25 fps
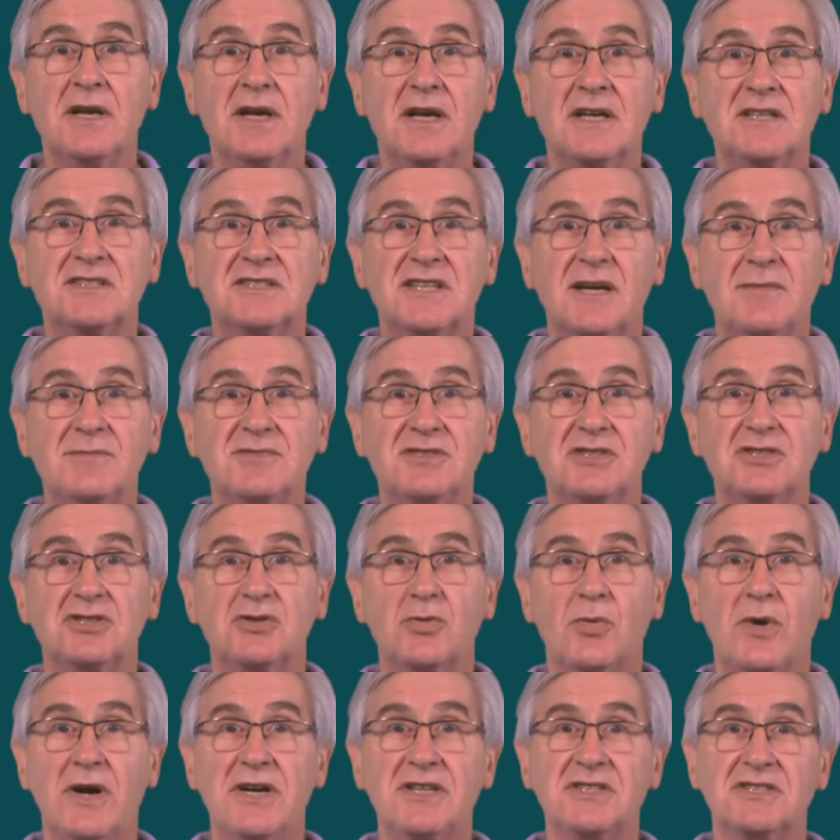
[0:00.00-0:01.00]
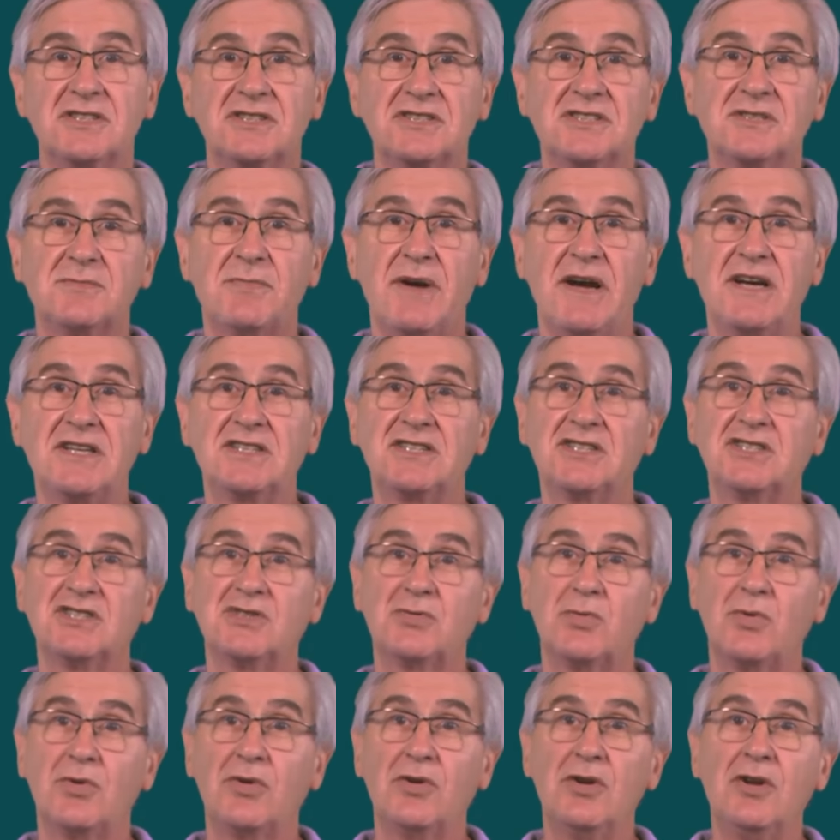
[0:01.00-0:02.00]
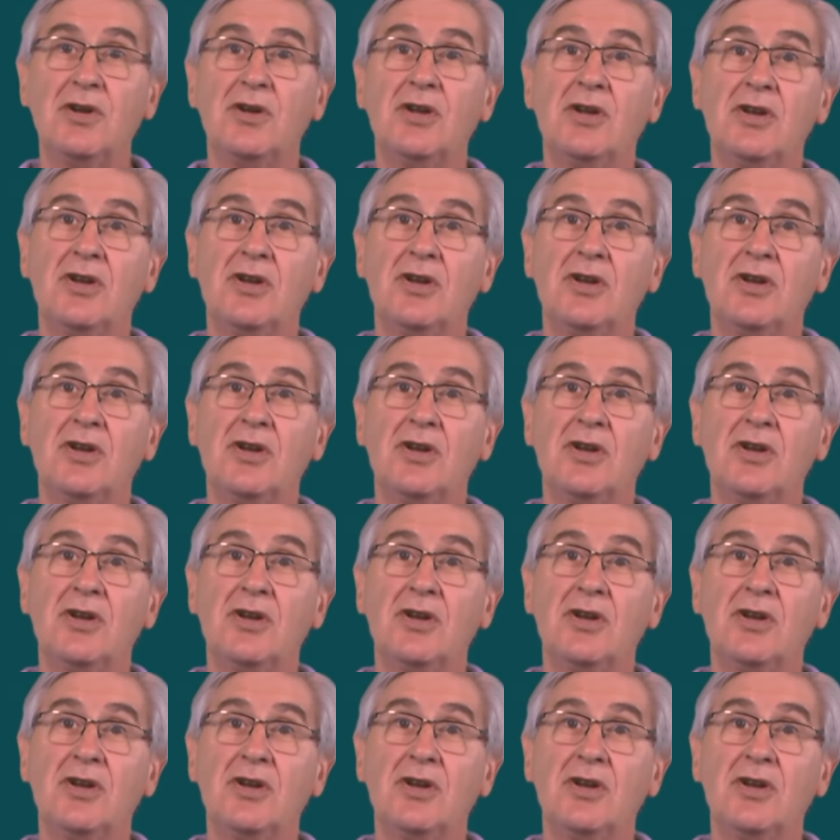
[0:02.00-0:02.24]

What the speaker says: in some situations, patients will